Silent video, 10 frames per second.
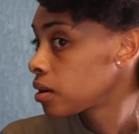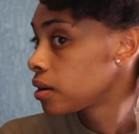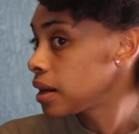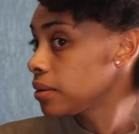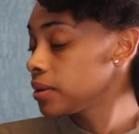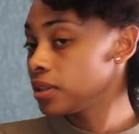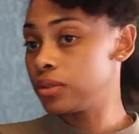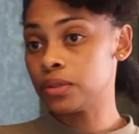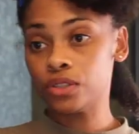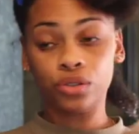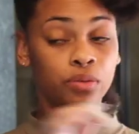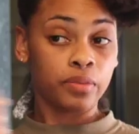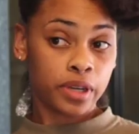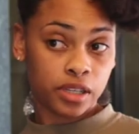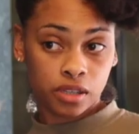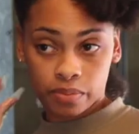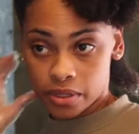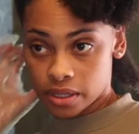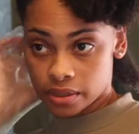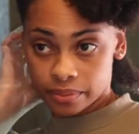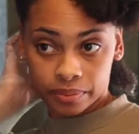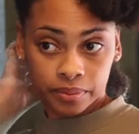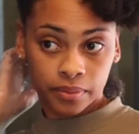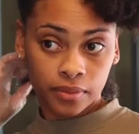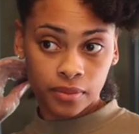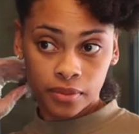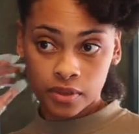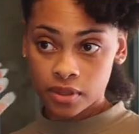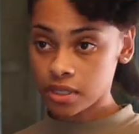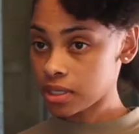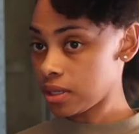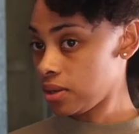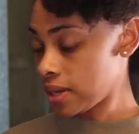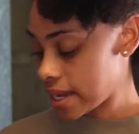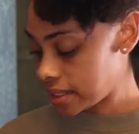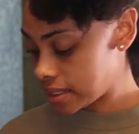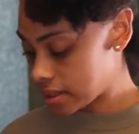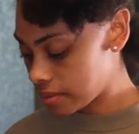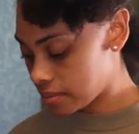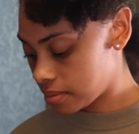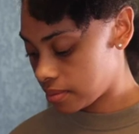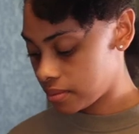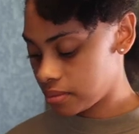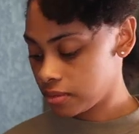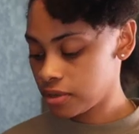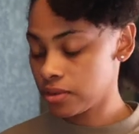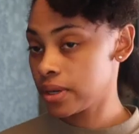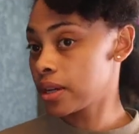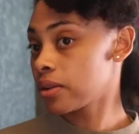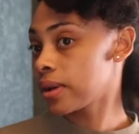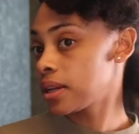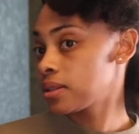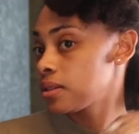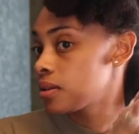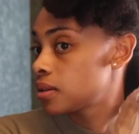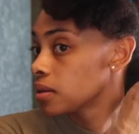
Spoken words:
Not really doing too much, but just a little light dip, you know, nothing crazy.